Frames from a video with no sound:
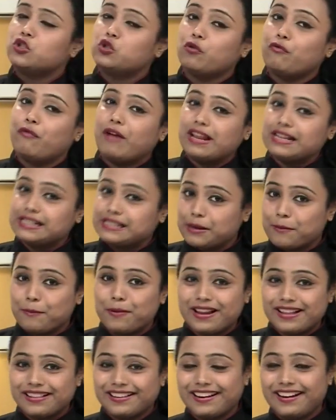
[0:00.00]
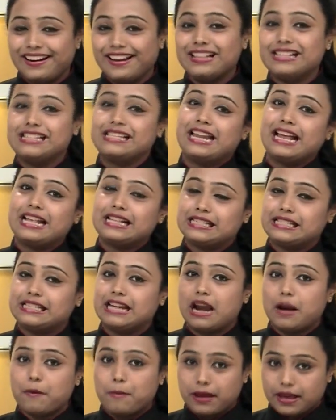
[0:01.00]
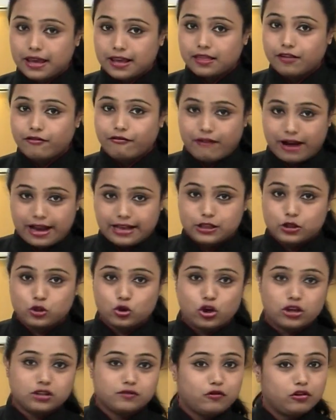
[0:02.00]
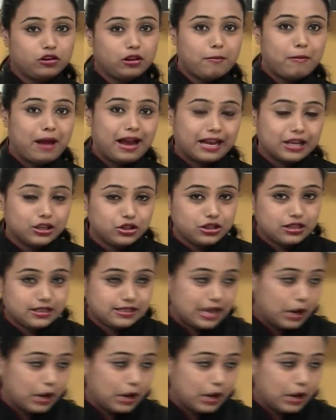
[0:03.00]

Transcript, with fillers: So very simple ingredients. Let's start making the white sauce for the mac and cheese